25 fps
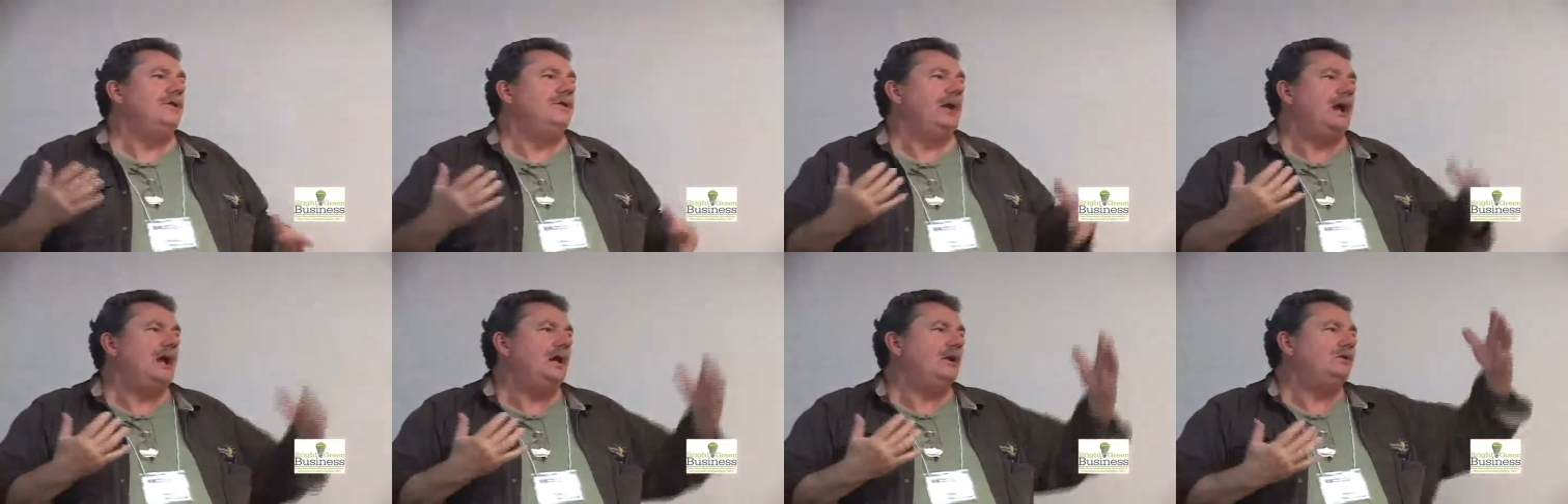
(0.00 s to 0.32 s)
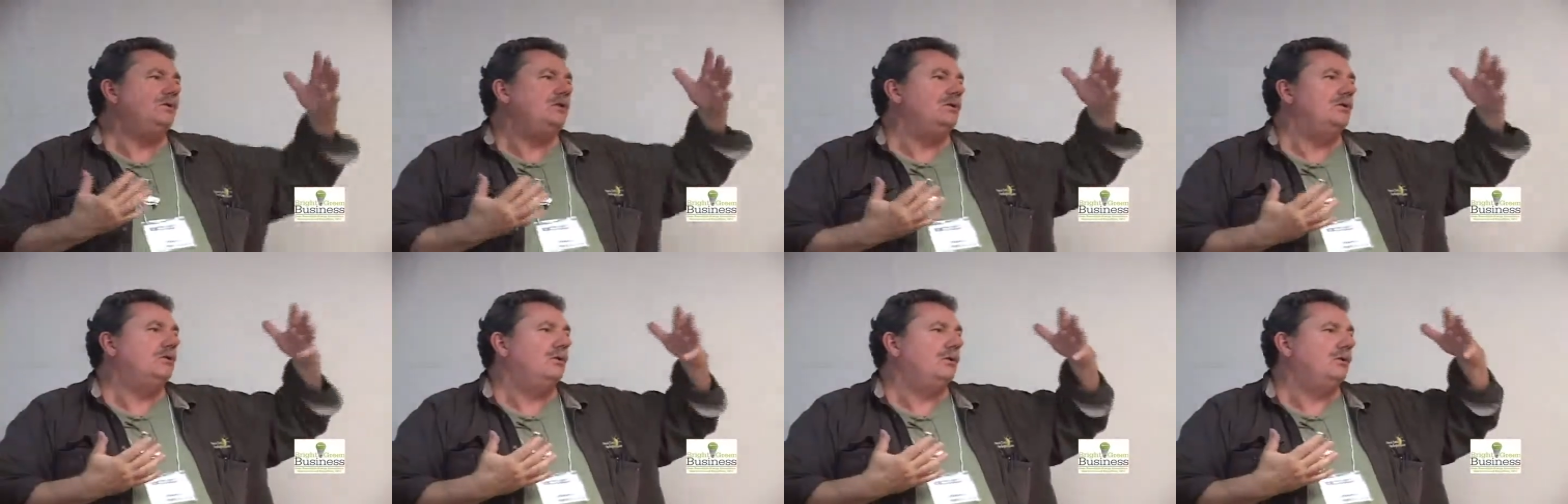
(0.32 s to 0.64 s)

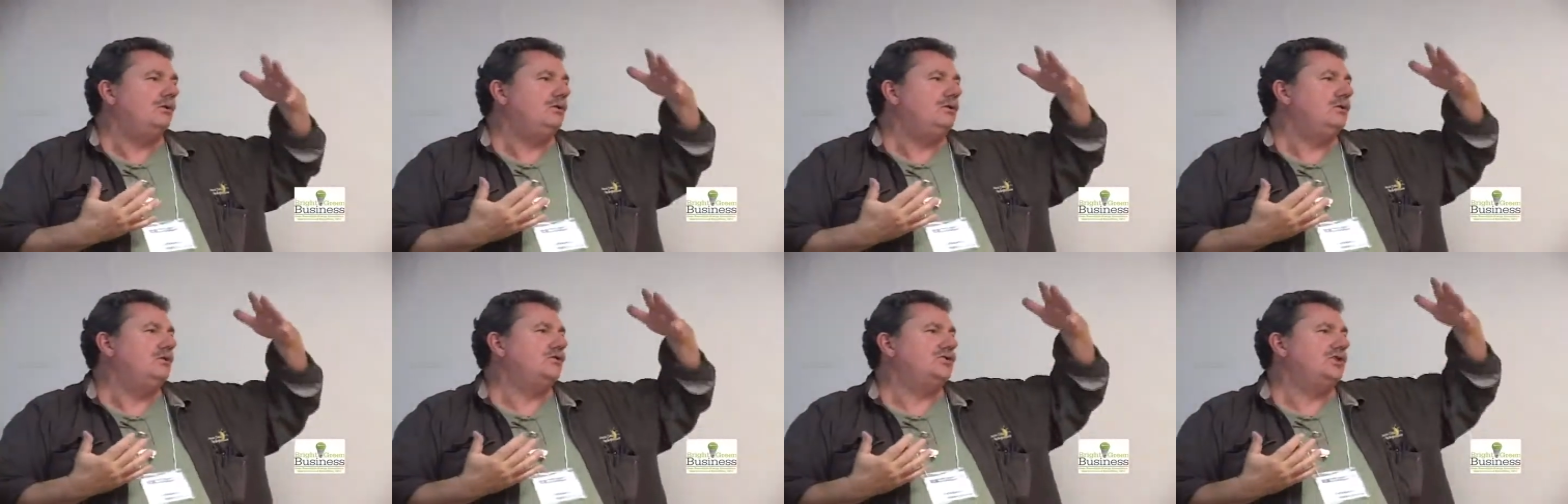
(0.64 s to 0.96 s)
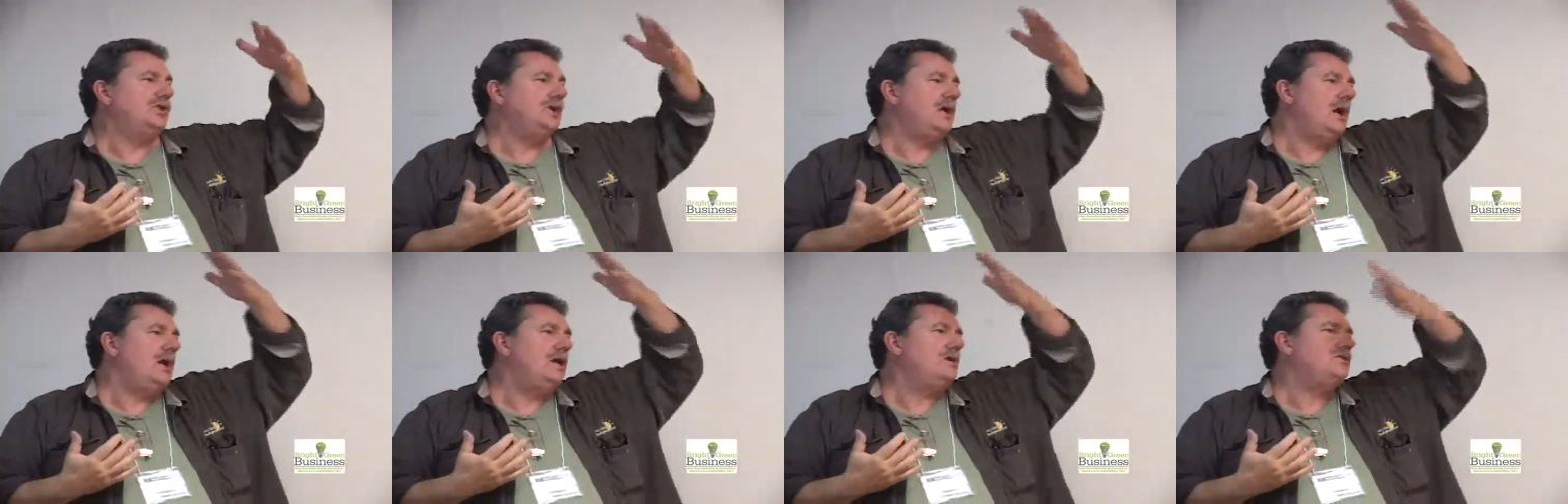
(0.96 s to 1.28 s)
then you're
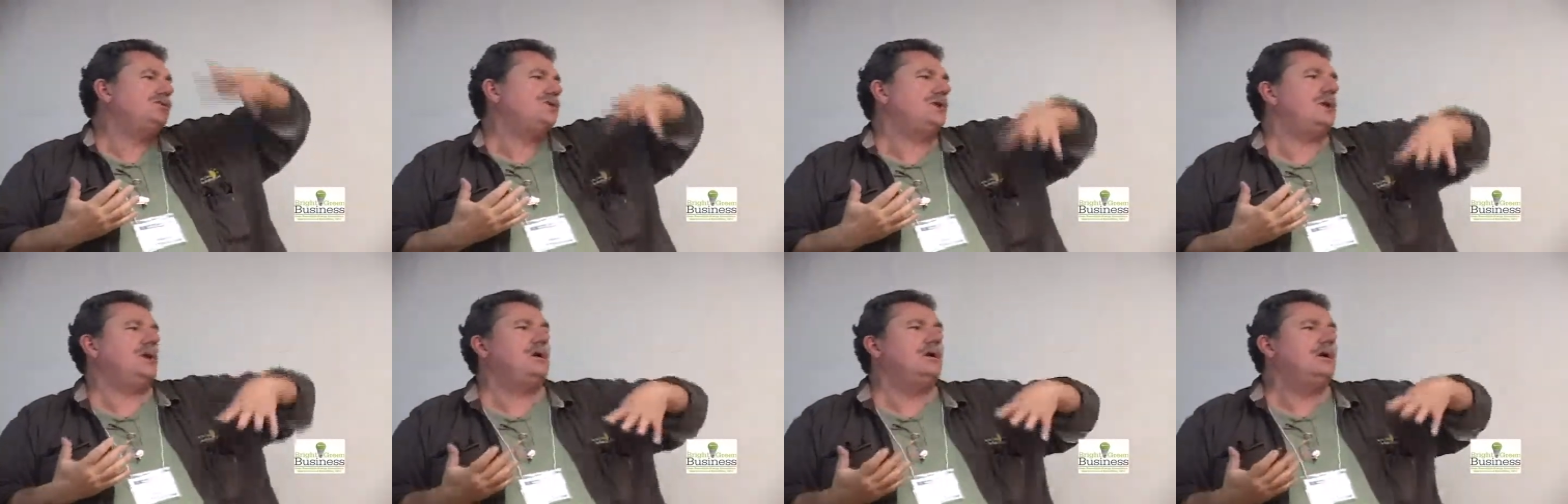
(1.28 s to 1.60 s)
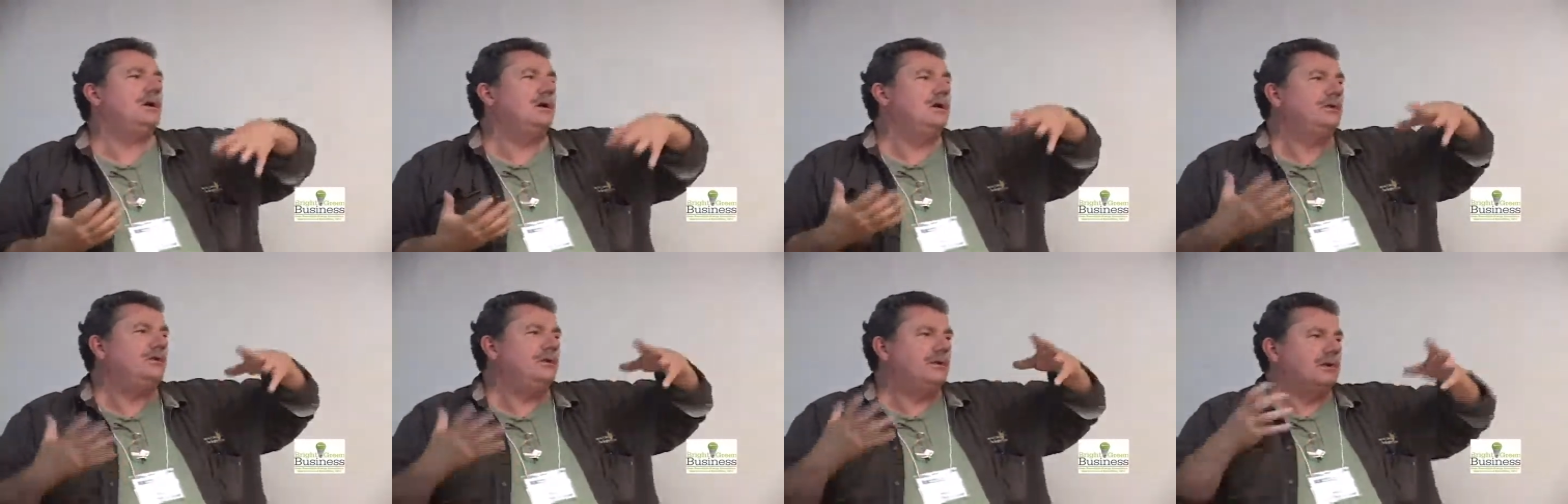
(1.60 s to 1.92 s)

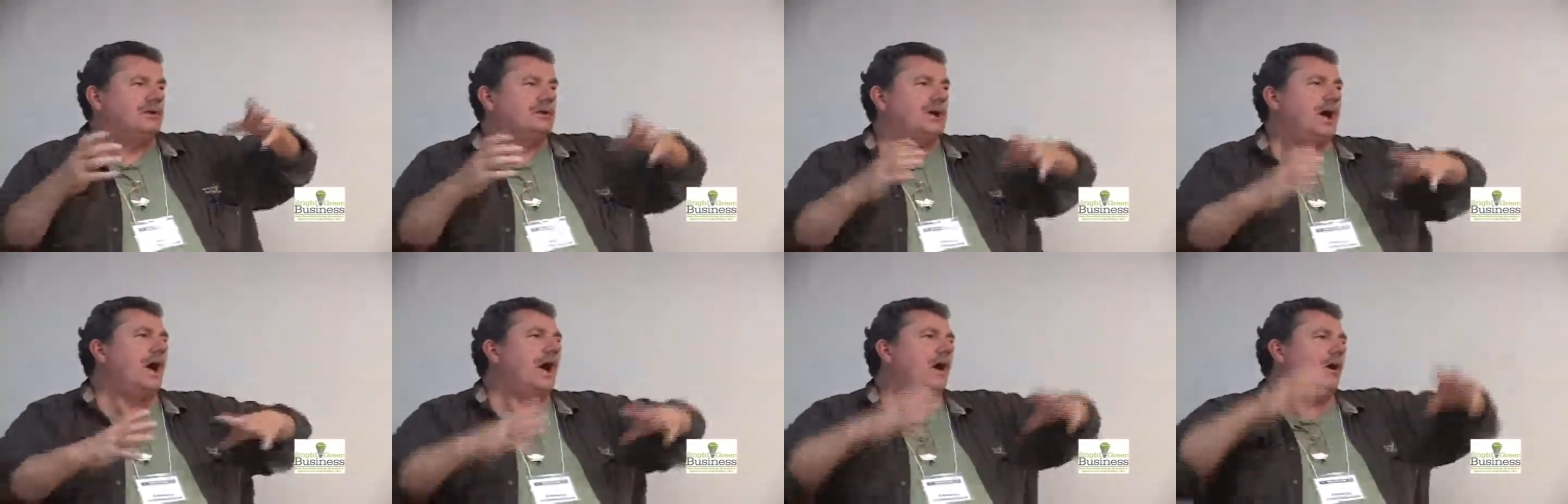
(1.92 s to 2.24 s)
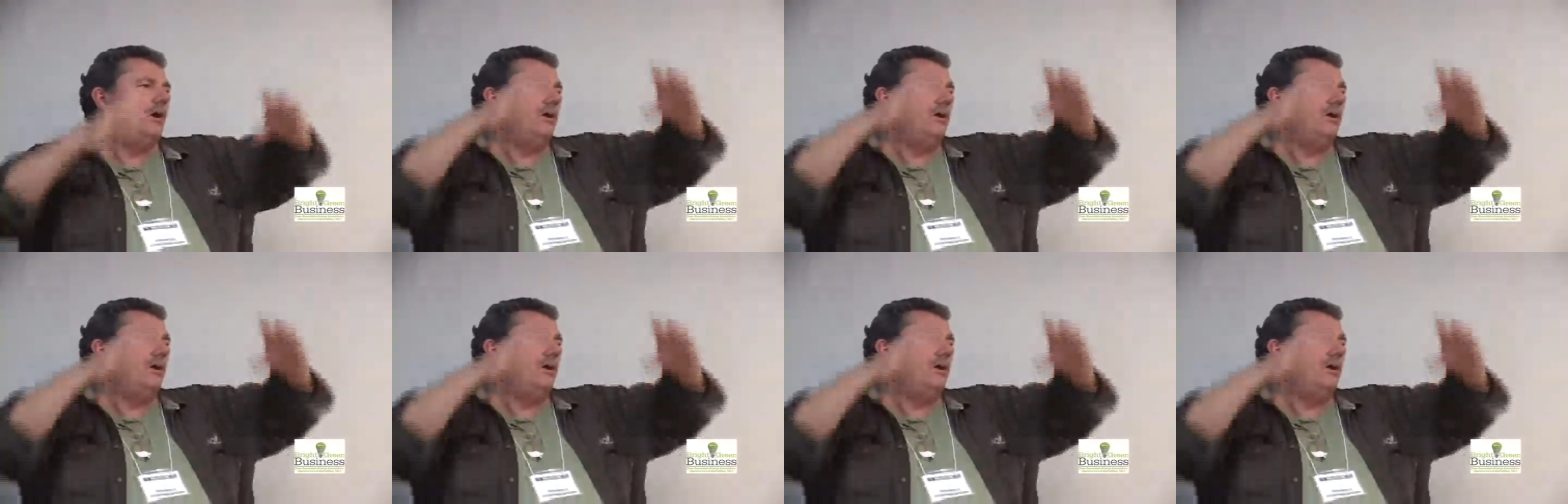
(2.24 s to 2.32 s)
changing the